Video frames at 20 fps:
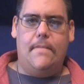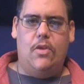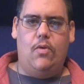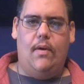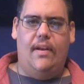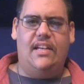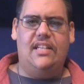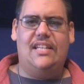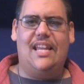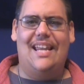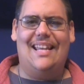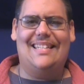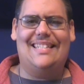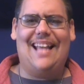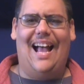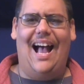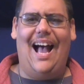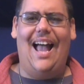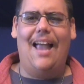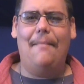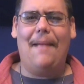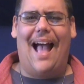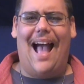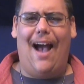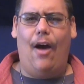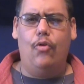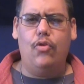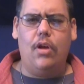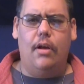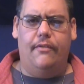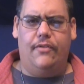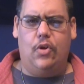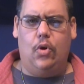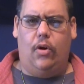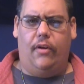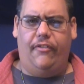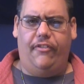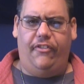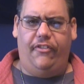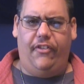You had to take time out of
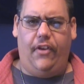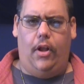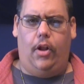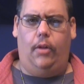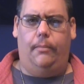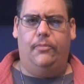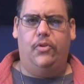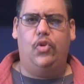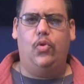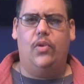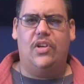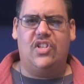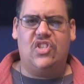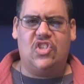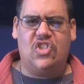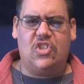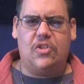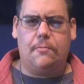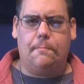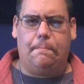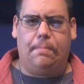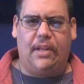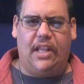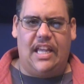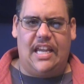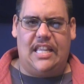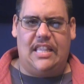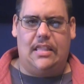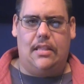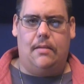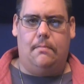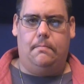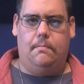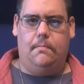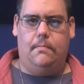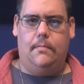your film to explain them.